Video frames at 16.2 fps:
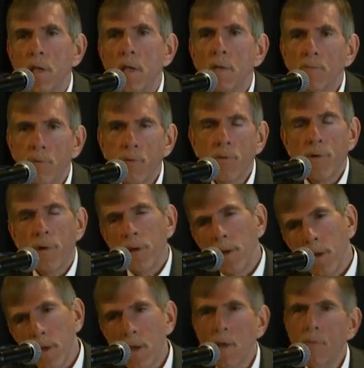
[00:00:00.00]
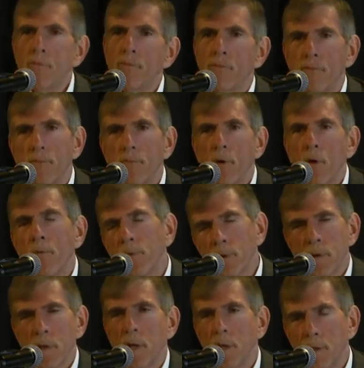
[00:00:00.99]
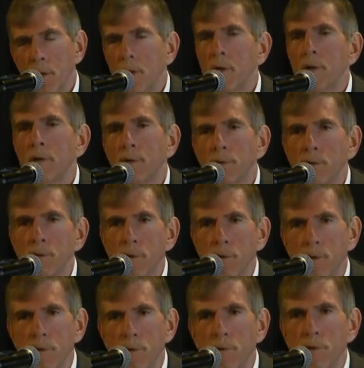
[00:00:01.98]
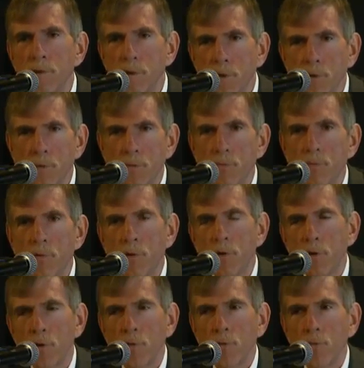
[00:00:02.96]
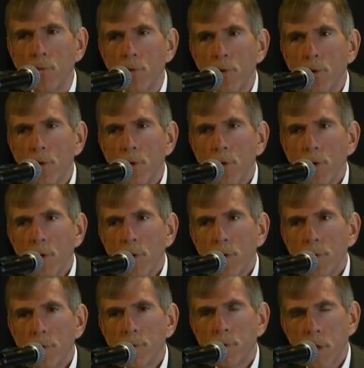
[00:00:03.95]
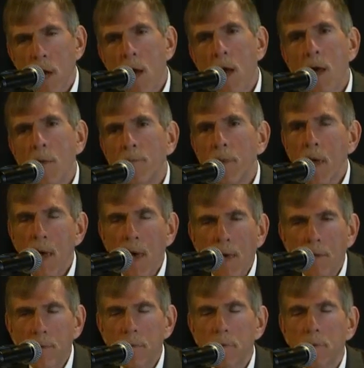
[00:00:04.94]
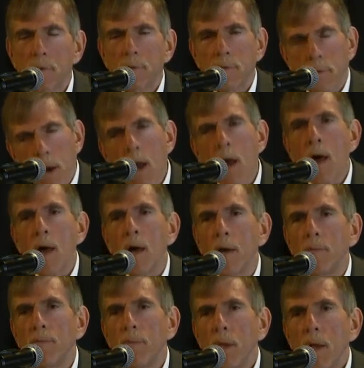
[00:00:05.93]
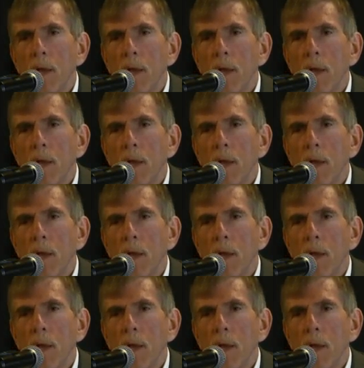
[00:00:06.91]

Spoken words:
The employee of over 10 years couldn't do the new job as described.